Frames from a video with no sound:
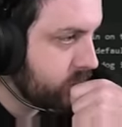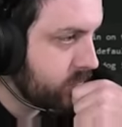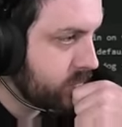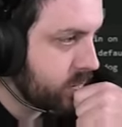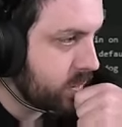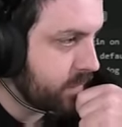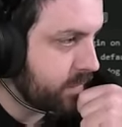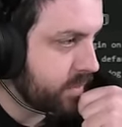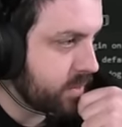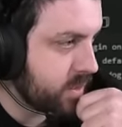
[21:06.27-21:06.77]

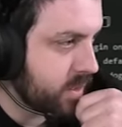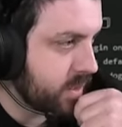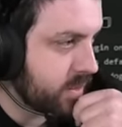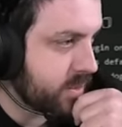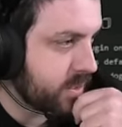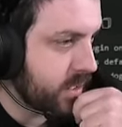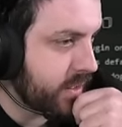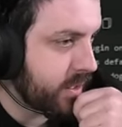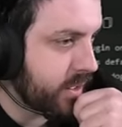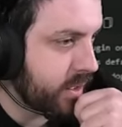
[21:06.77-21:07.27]
You physically
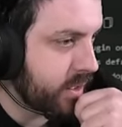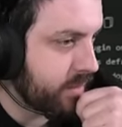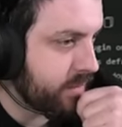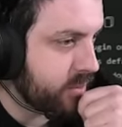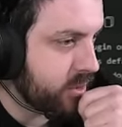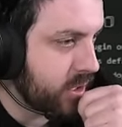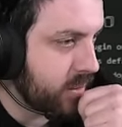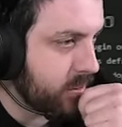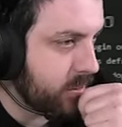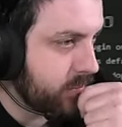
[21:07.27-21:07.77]
start the of
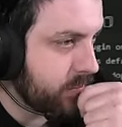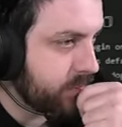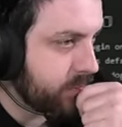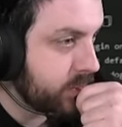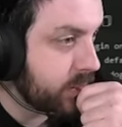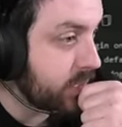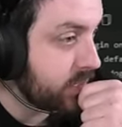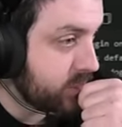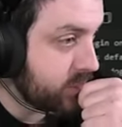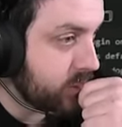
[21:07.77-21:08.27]
timer?
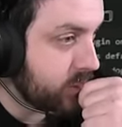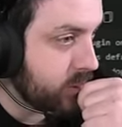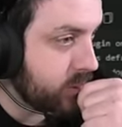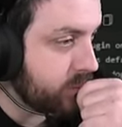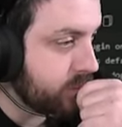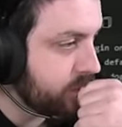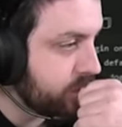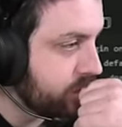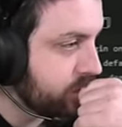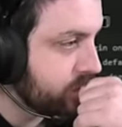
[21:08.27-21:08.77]
Yes, you do.
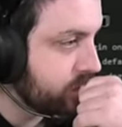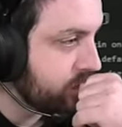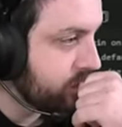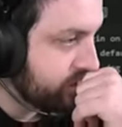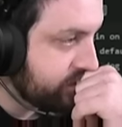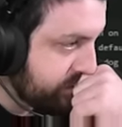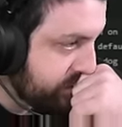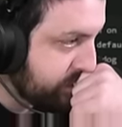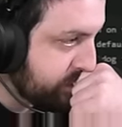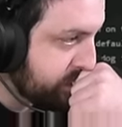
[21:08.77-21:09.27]

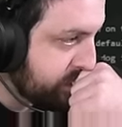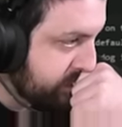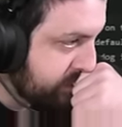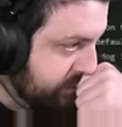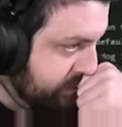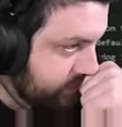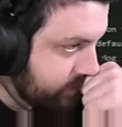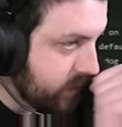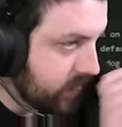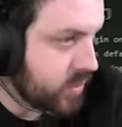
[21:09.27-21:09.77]

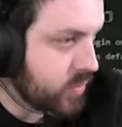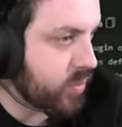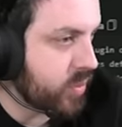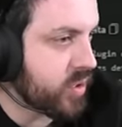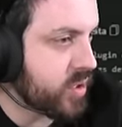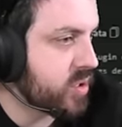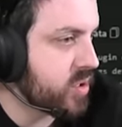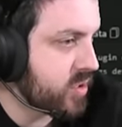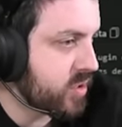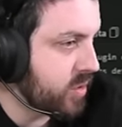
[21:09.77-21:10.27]
This
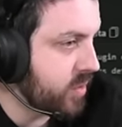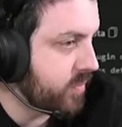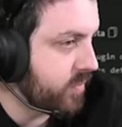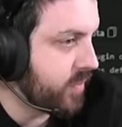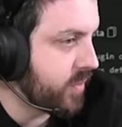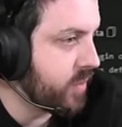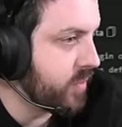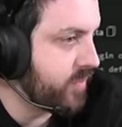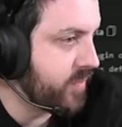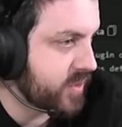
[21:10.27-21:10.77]
one, you just you,
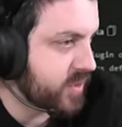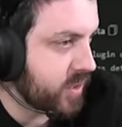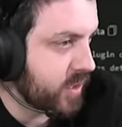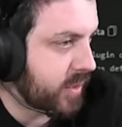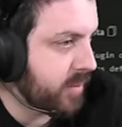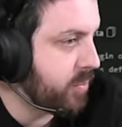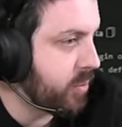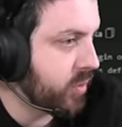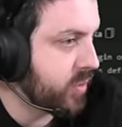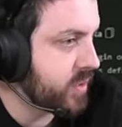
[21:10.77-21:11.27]
you
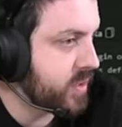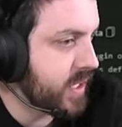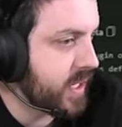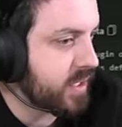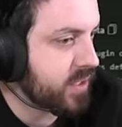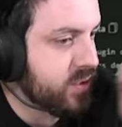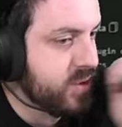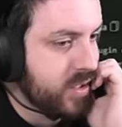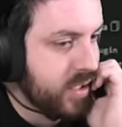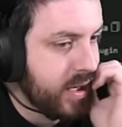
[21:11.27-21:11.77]
physically put the
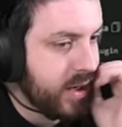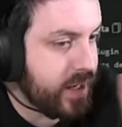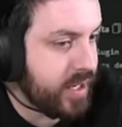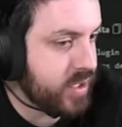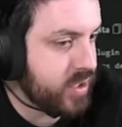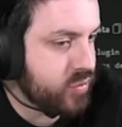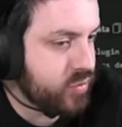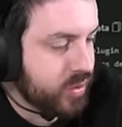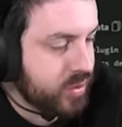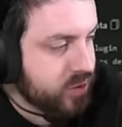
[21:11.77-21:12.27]
text in and then
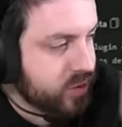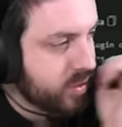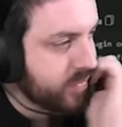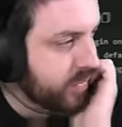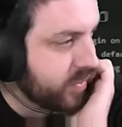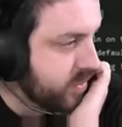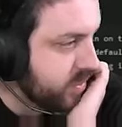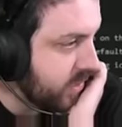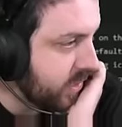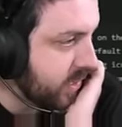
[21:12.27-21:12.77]
it triggers off
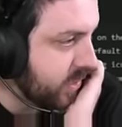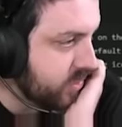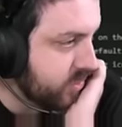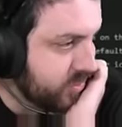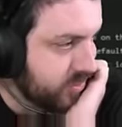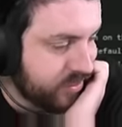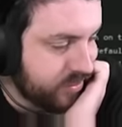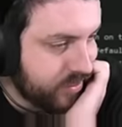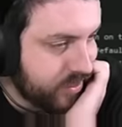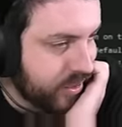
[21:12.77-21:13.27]
of the text,
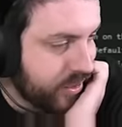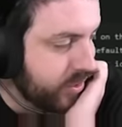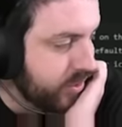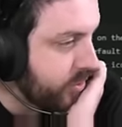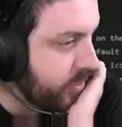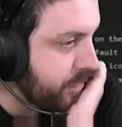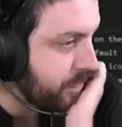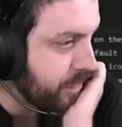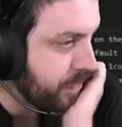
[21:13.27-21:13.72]
so I don't know.